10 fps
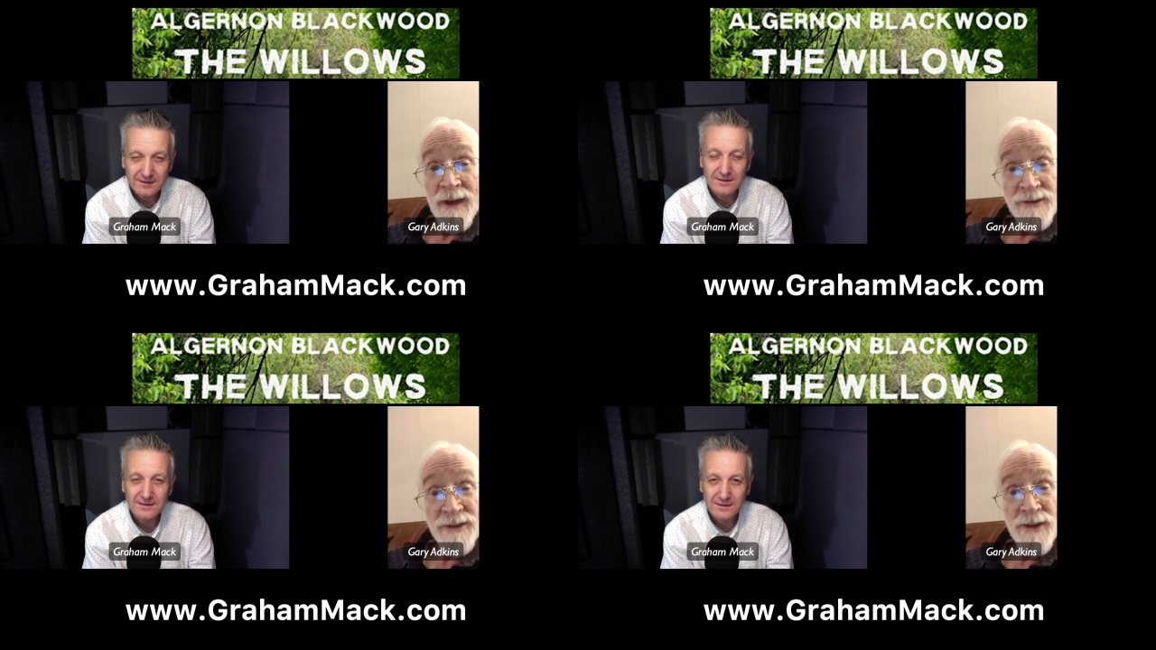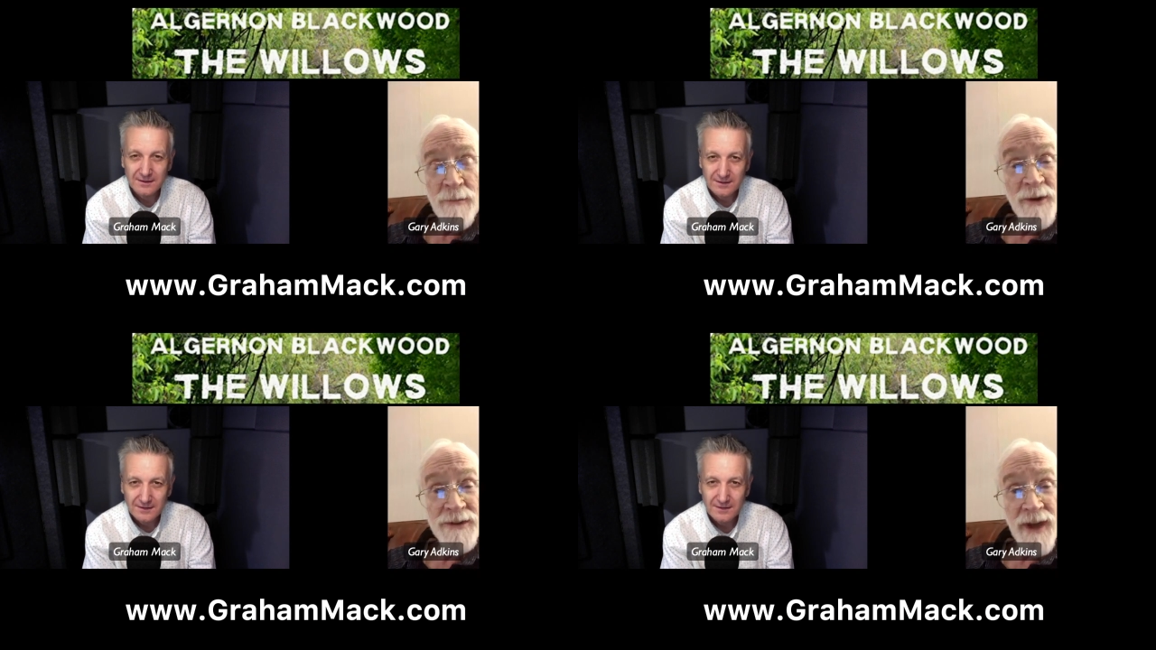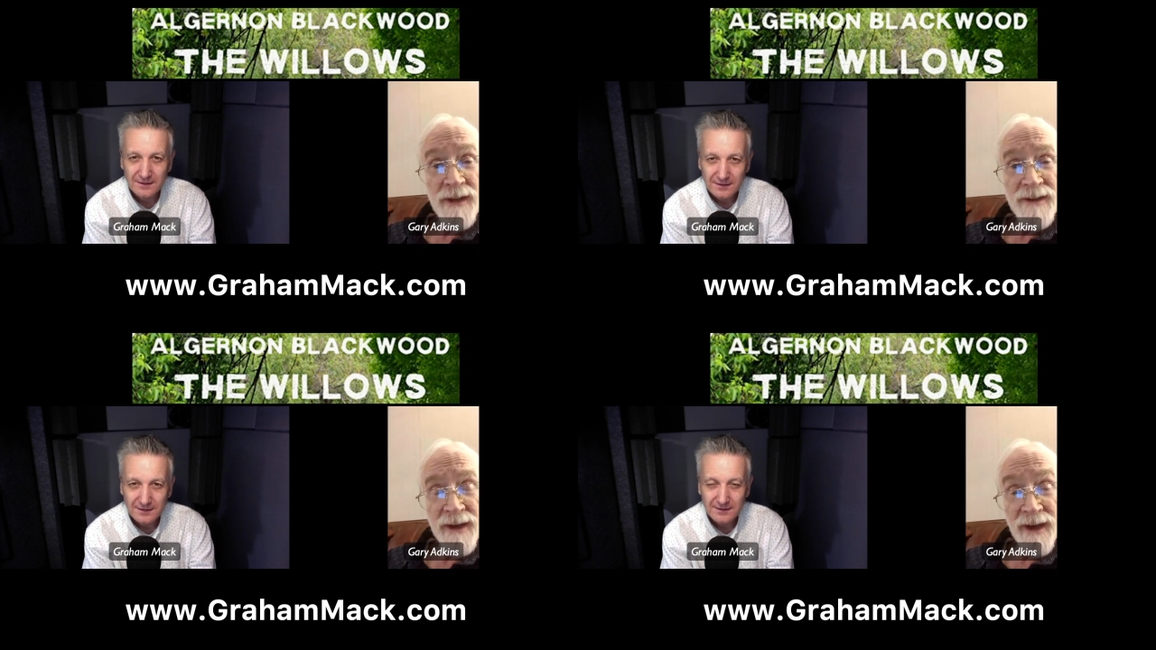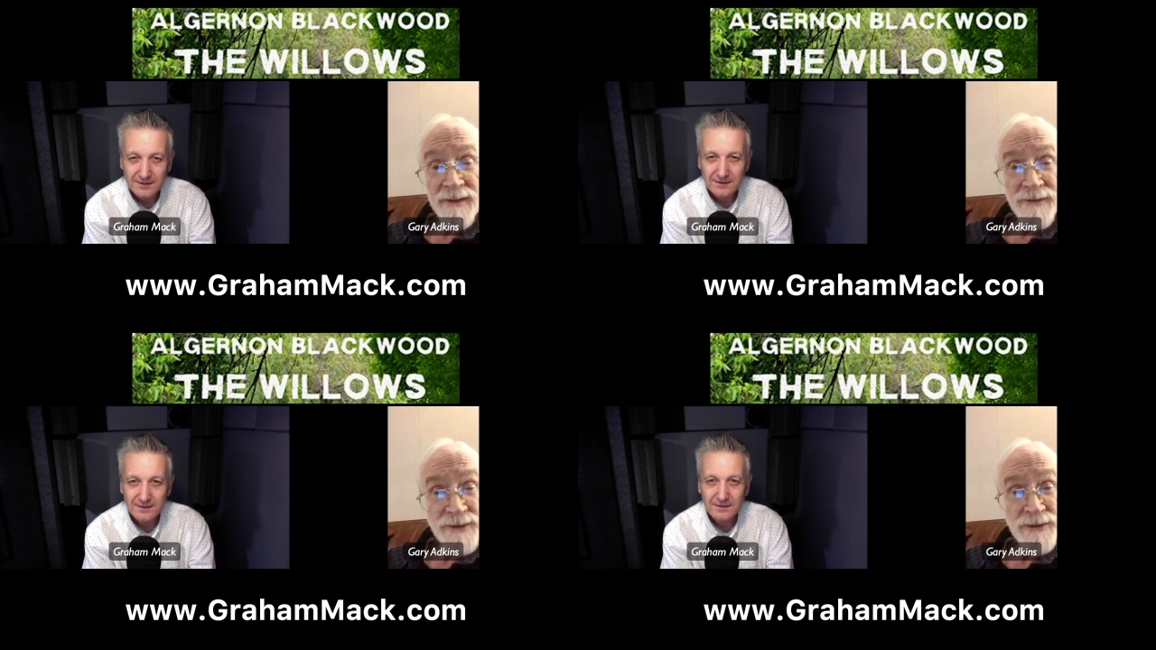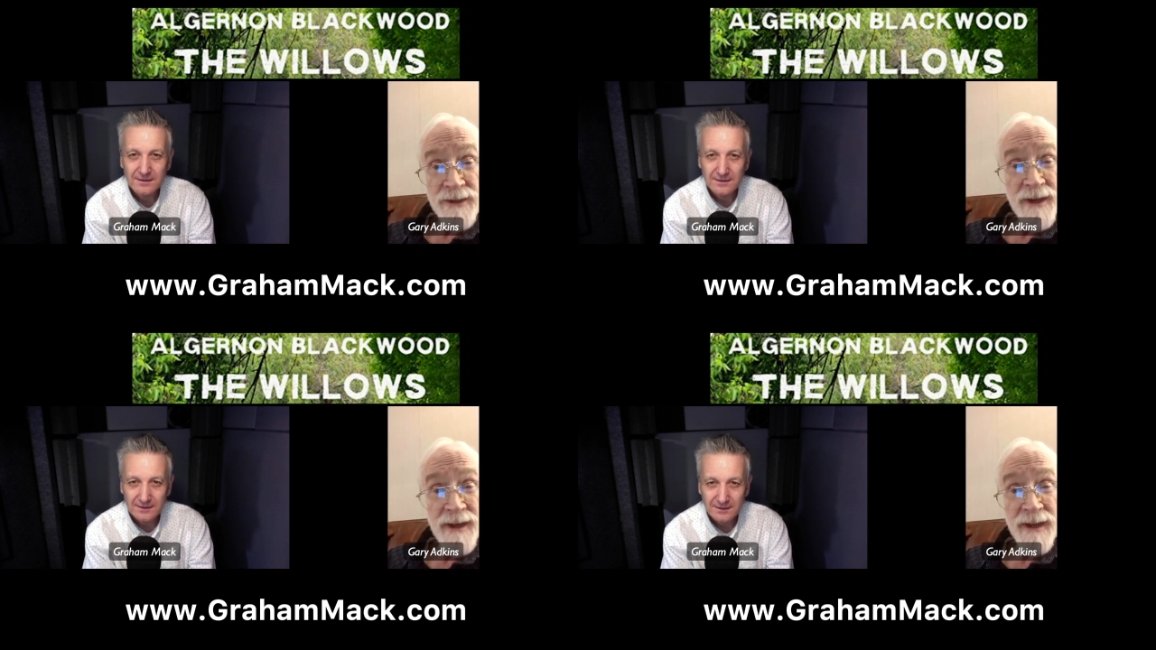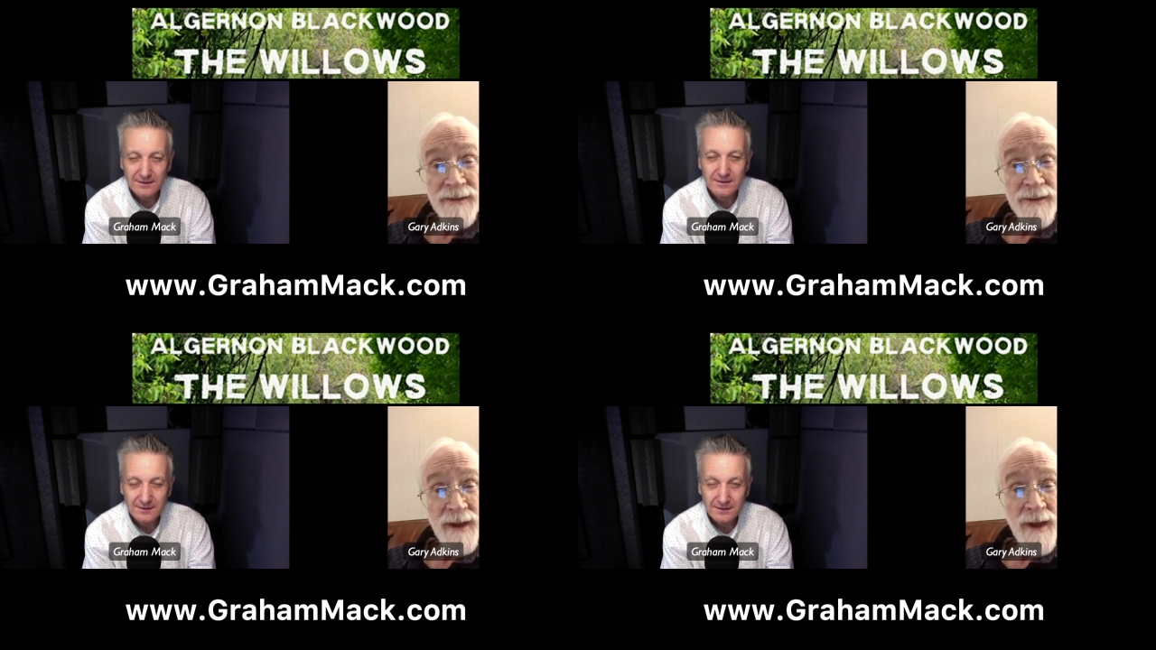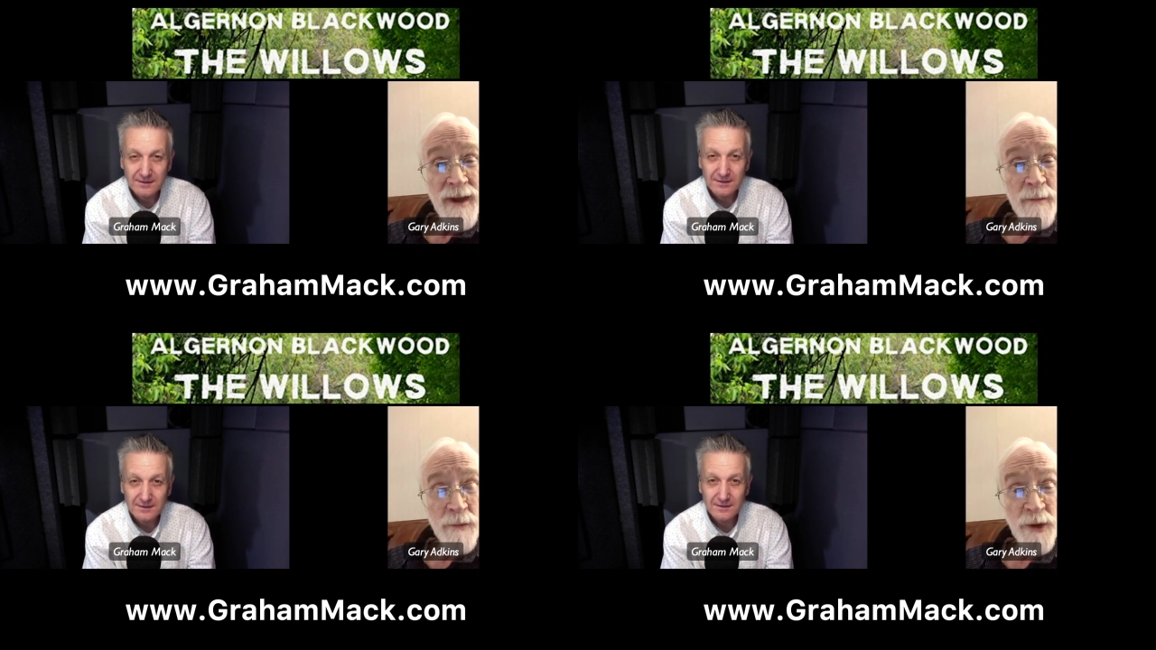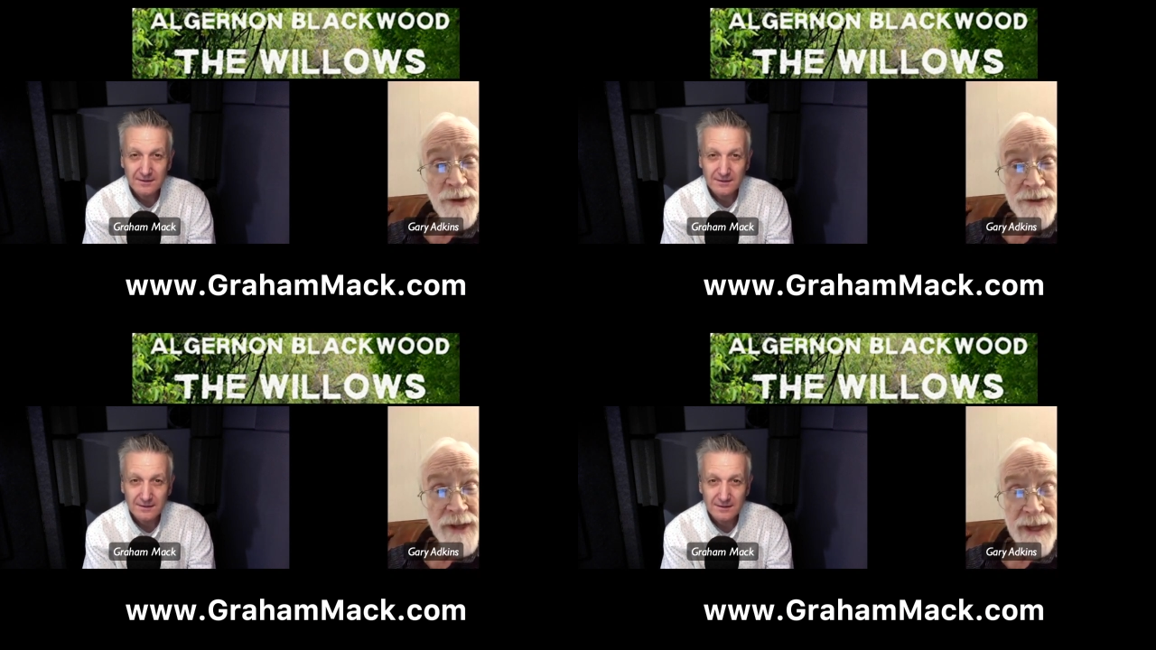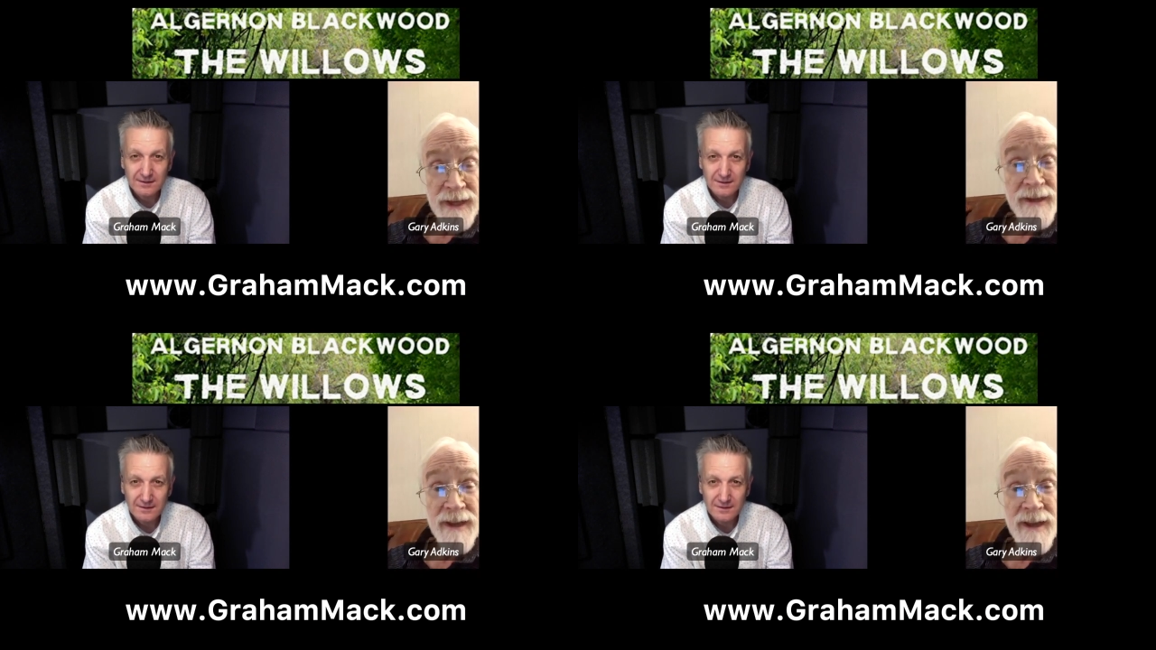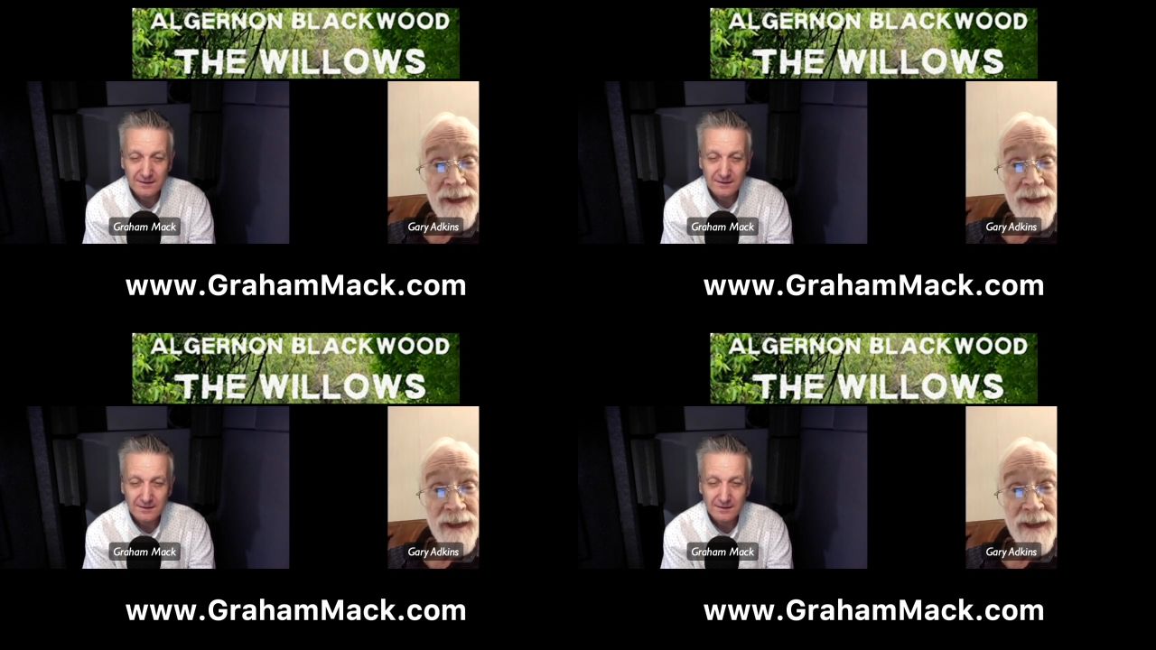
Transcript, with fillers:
Speaker 1: which is almost untouched. It's pristine.